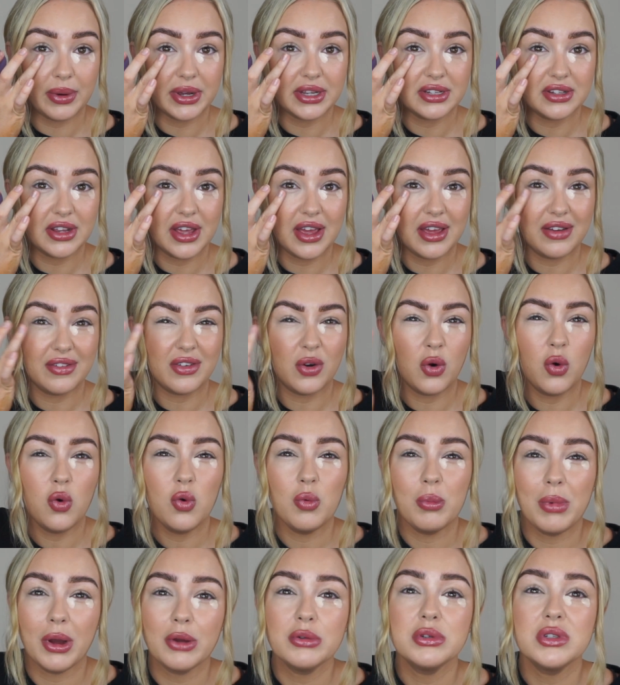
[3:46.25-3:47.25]
it
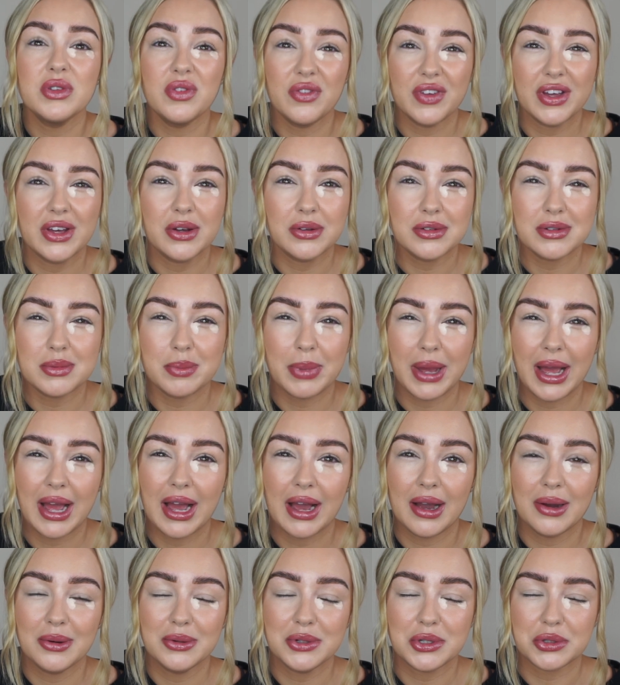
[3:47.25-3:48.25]
almost feels
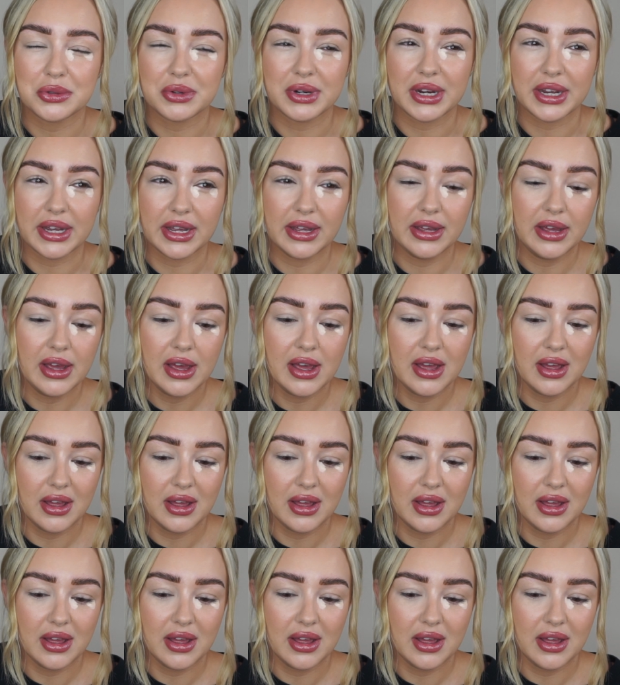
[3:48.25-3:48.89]
powdery.